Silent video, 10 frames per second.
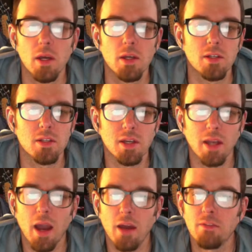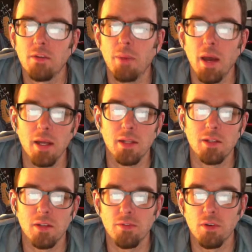since it kind of
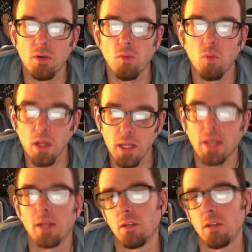depends if you're willing